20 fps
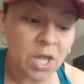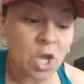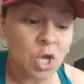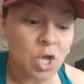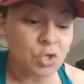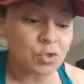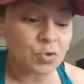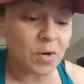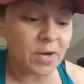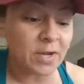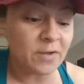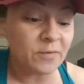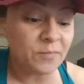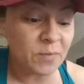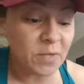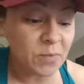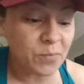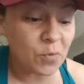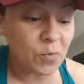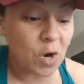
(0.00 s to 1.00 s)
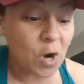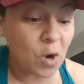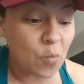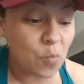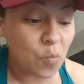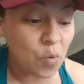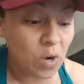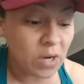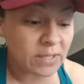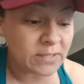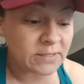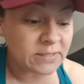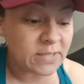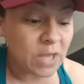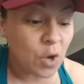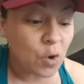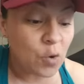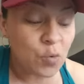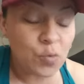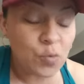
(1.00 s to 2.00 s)
Triumph people are ones
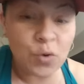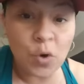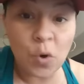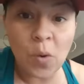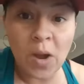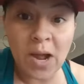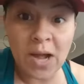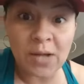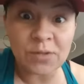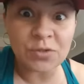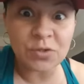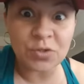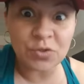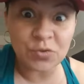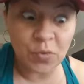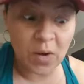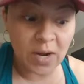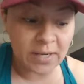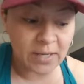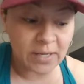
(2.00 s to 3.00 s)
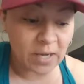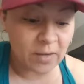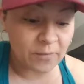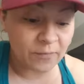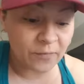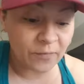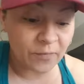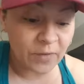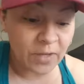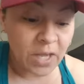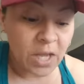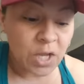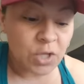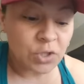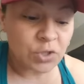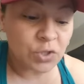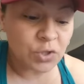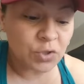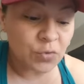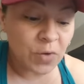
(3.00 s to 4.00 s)
who know how to triumph.
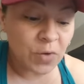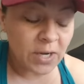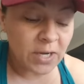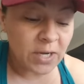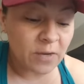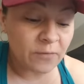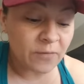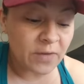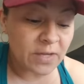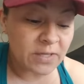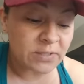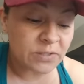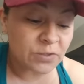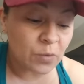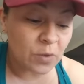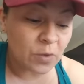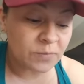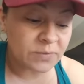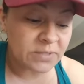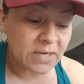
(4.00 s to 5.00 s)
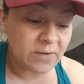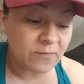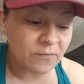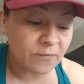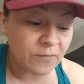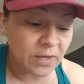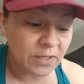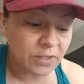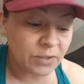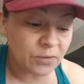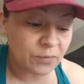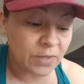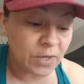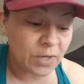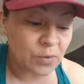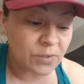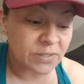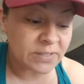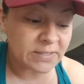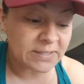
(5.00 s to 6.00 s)
To triumph is to obtain victory
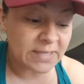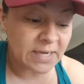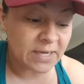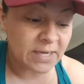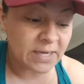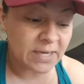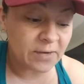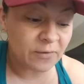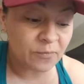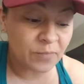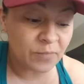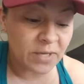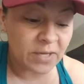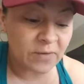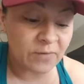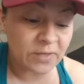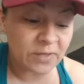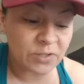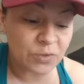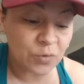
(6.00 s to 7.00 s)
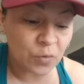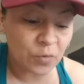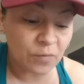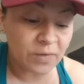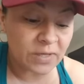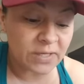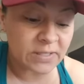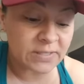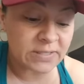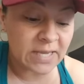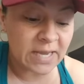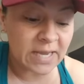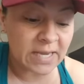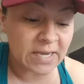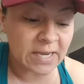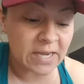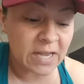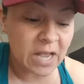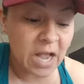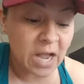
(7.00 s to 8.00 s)
or a state of being victorious
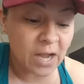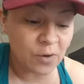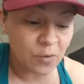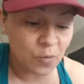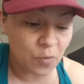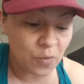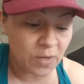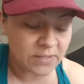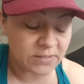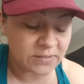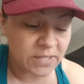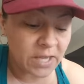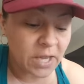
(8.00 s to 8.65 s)
in conquest.